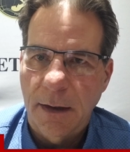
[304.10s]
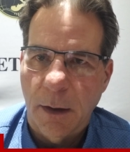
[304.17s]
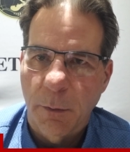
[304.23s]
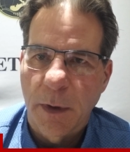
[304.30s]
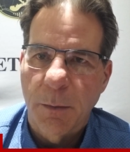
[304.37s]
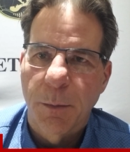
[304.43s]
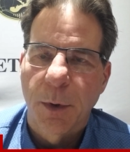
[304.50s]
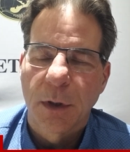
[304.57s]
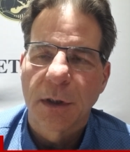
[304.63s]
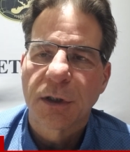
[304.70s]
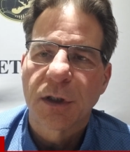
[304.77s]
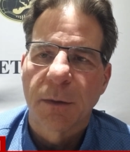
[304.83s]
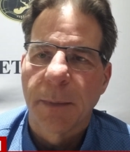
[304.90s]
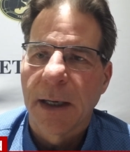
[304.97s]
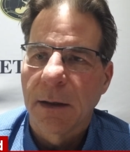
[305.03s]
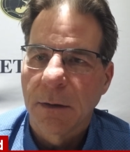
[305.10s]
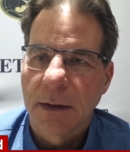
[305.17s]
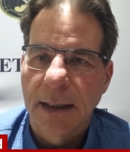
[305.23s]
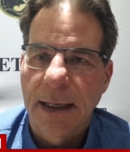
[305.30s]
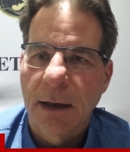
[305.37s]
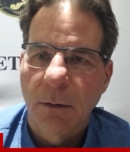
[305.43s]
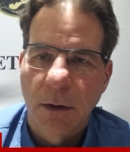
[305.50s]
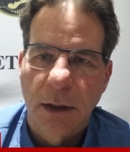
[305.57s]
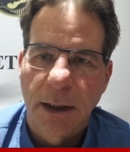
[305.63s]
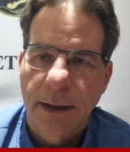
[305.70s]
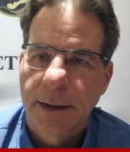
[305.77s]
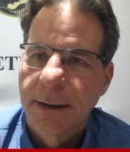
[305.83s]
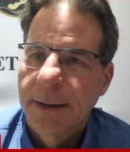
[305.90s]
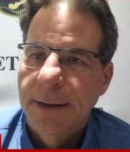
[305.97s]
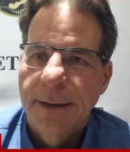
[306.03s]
Are we bullish about the outlook?